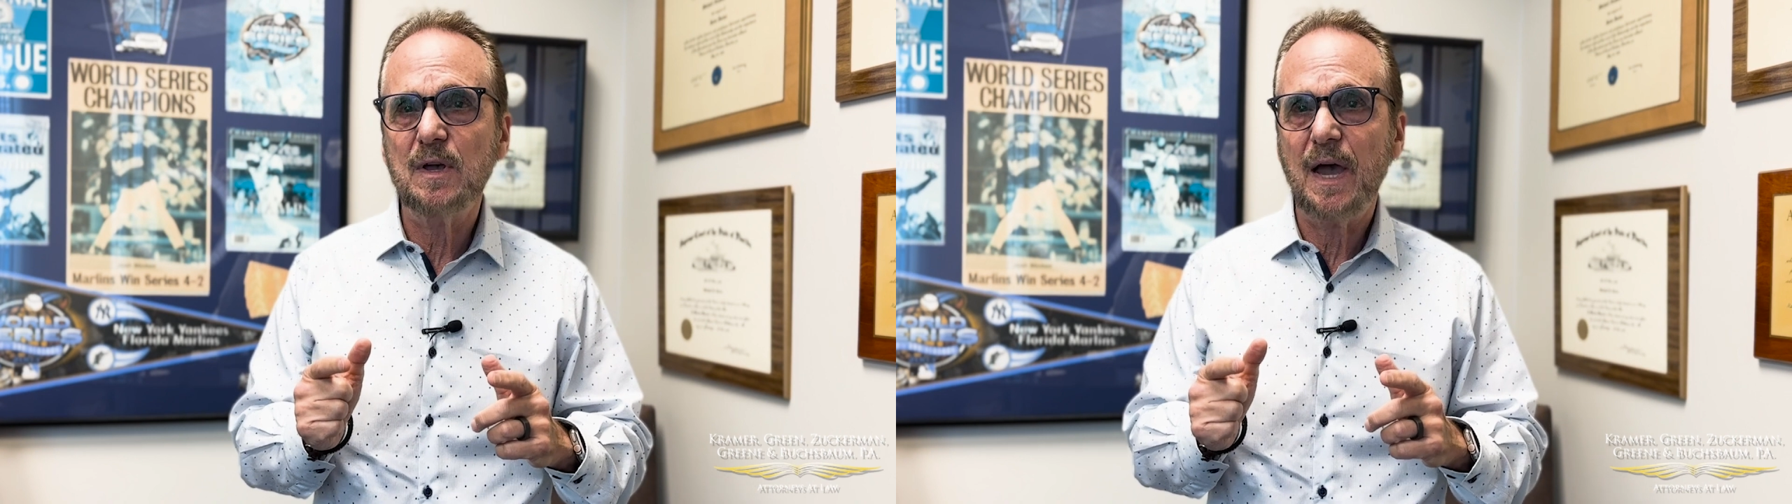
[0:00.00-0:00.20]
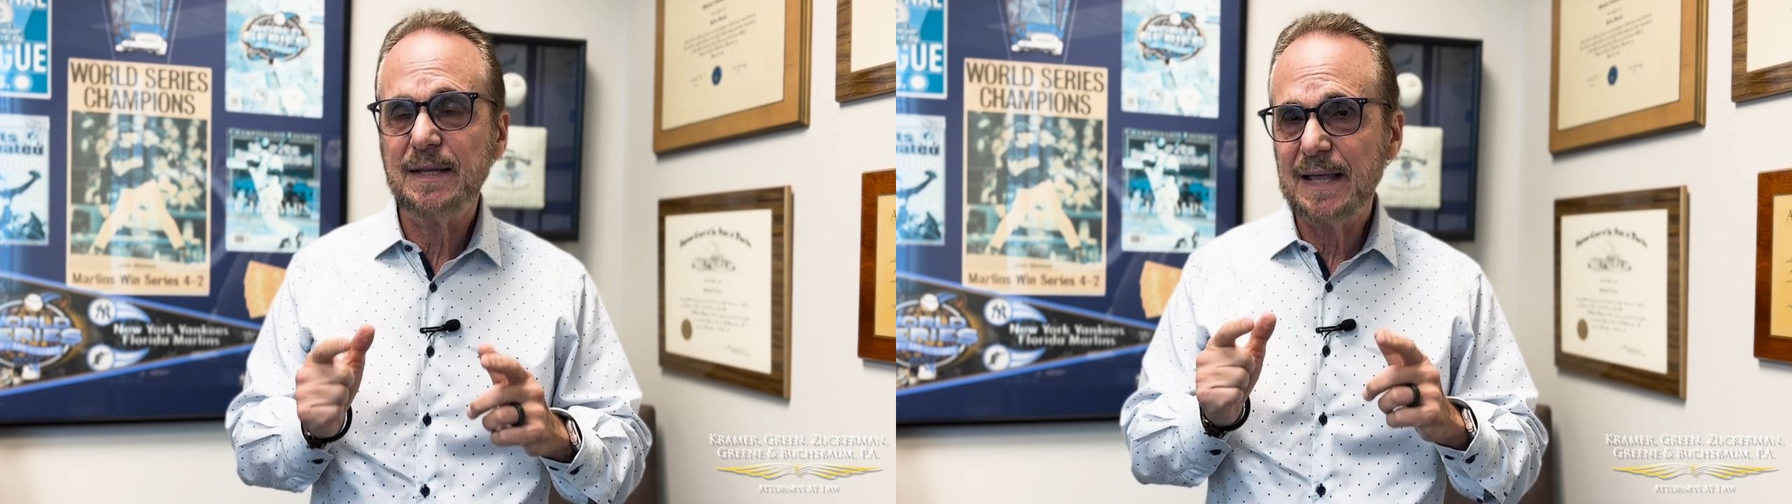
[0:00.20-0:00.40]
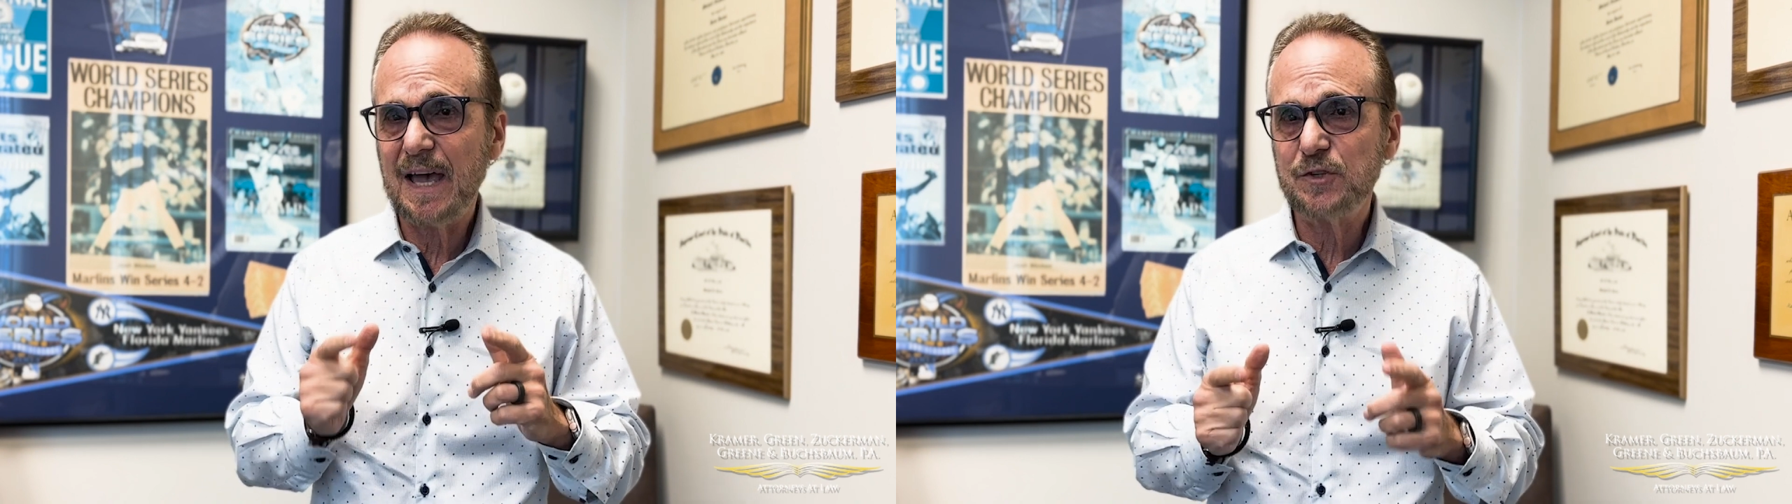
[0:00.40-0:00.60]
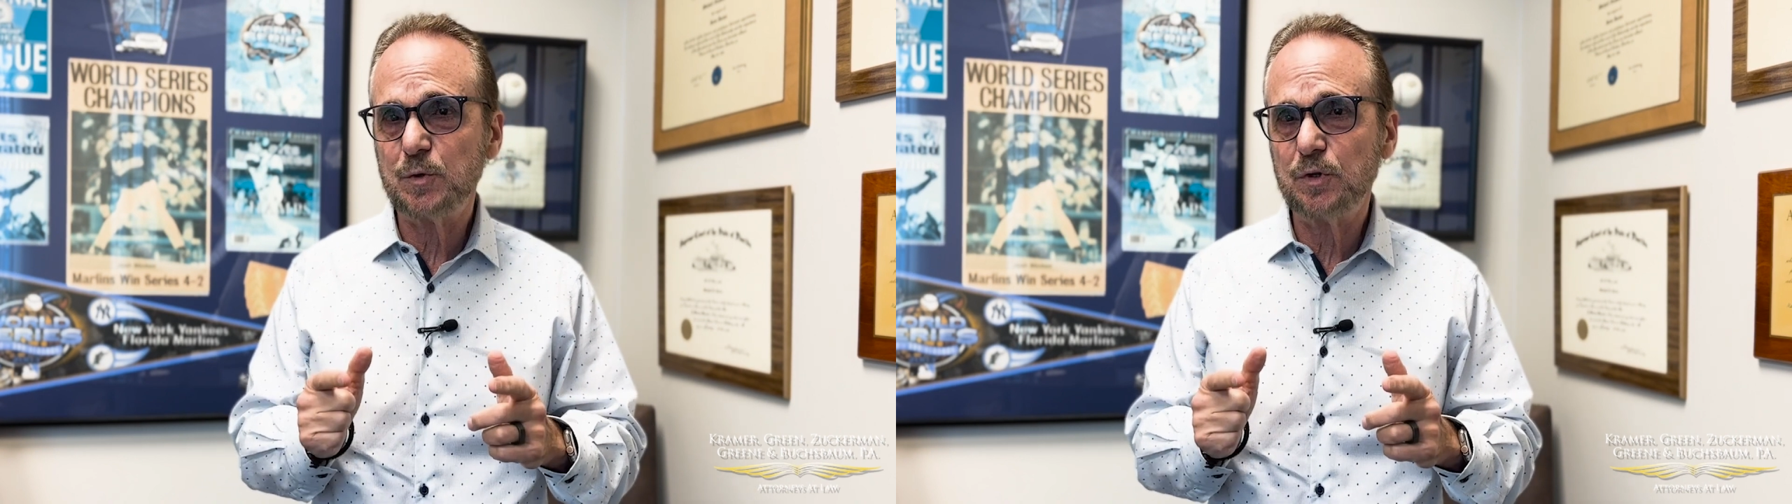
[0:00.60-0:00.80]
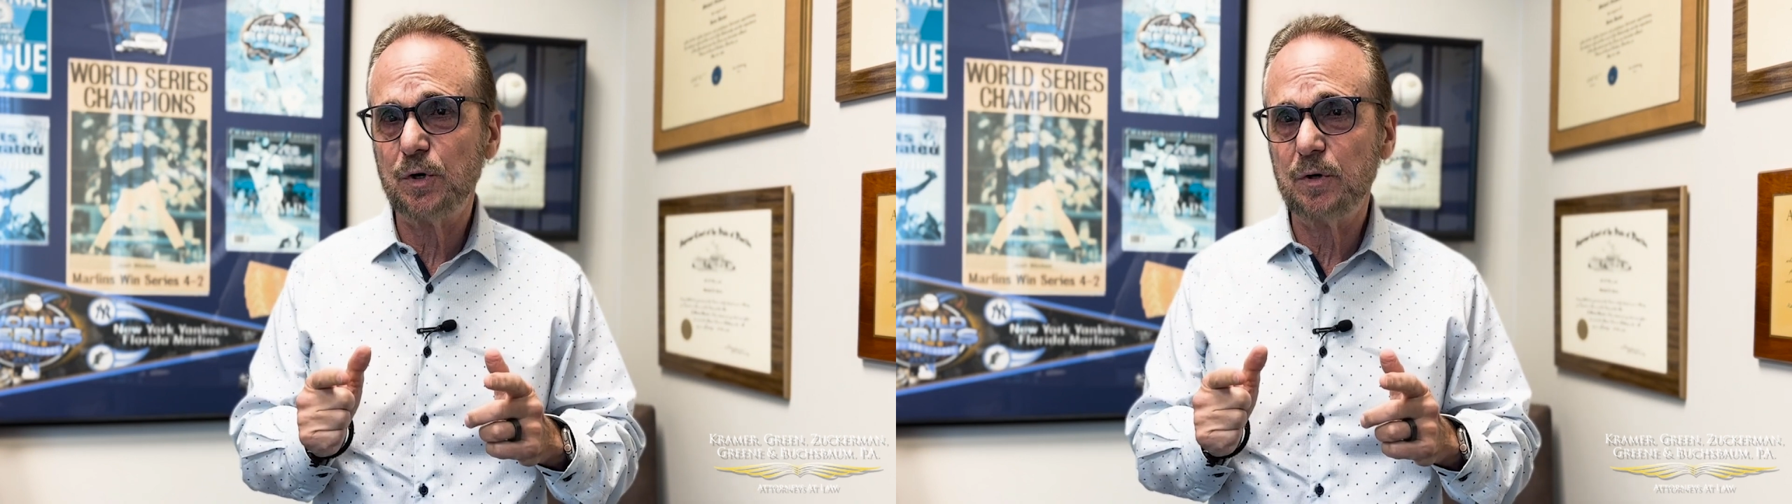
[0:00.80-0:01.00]
a tax
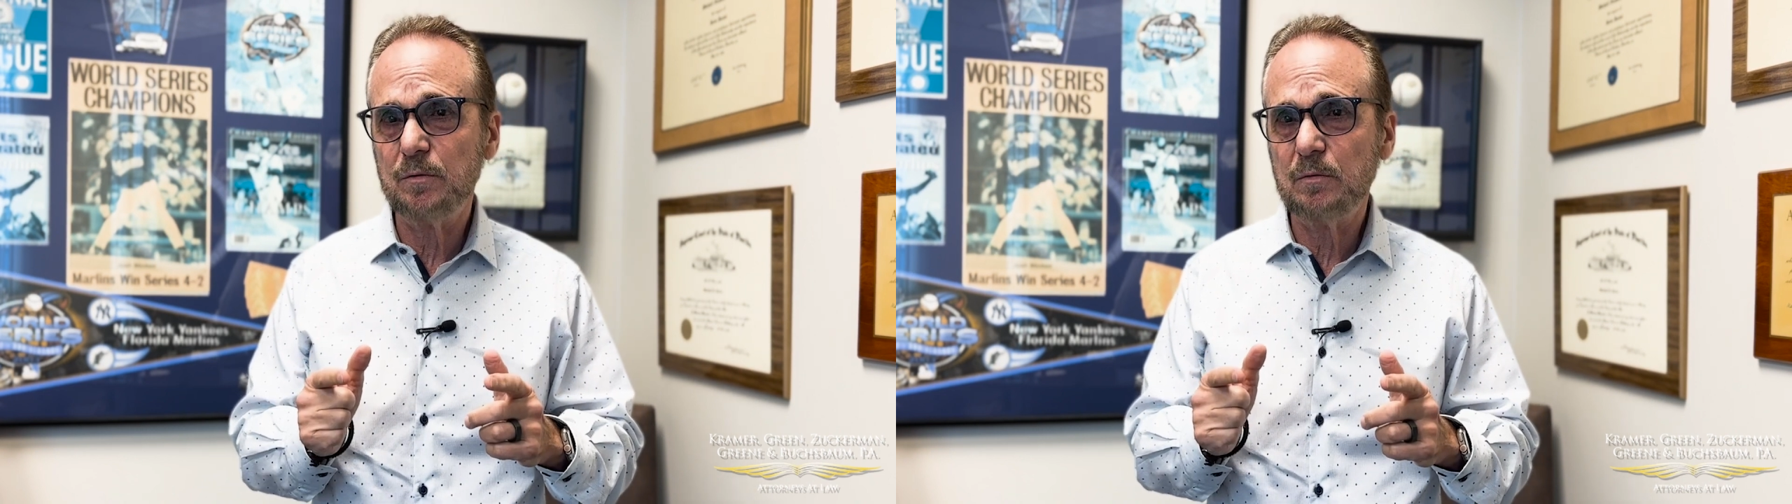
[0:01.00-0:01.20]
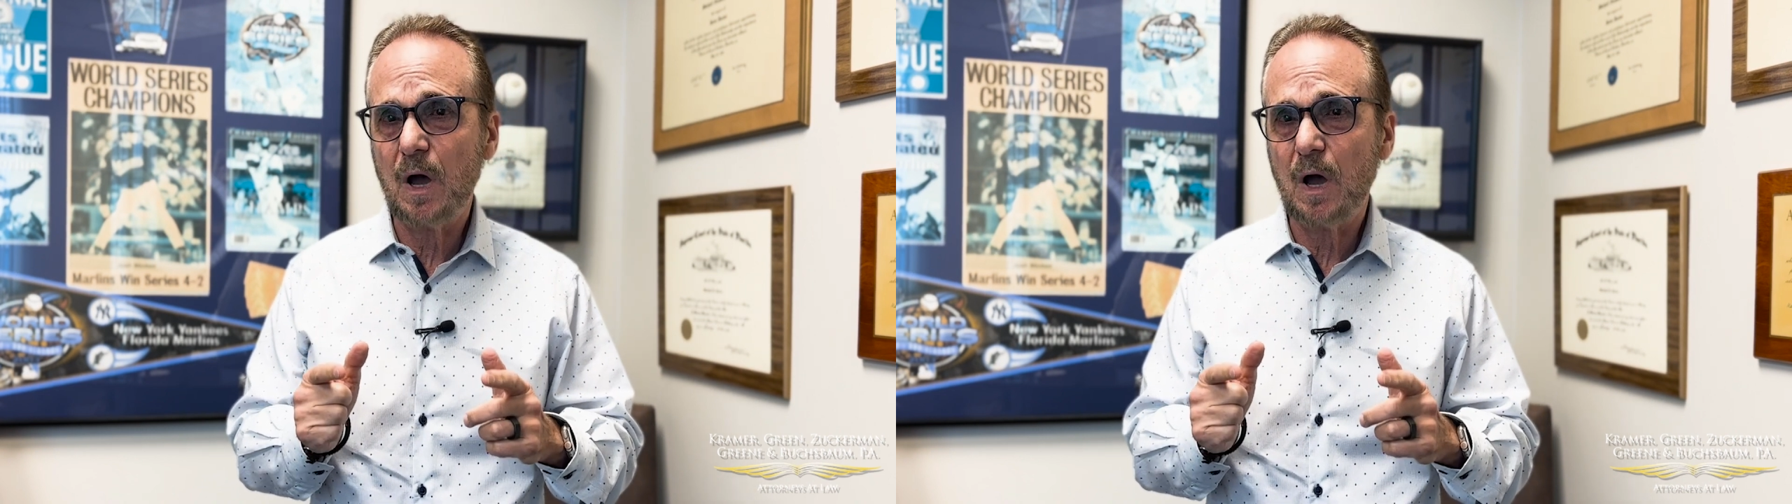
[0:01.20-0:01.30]
return,